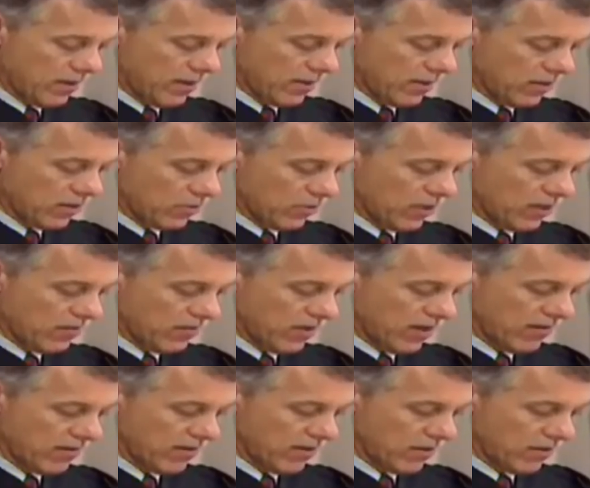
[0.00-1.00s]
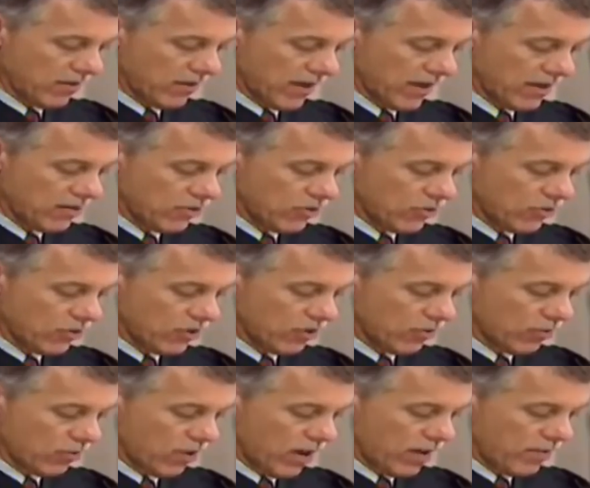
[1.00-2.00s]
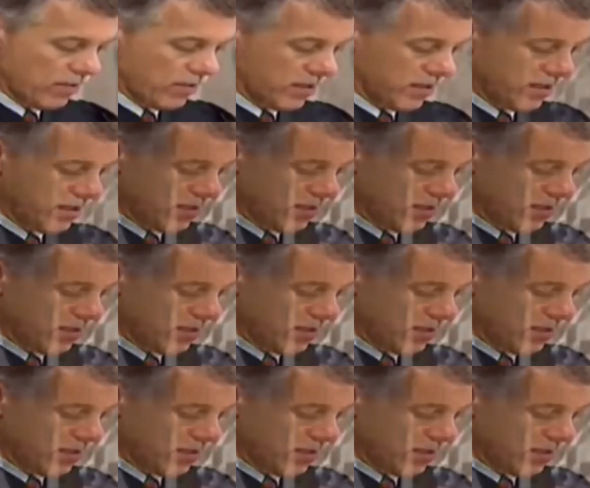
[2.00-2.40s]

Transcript: Right. I guess the best thing to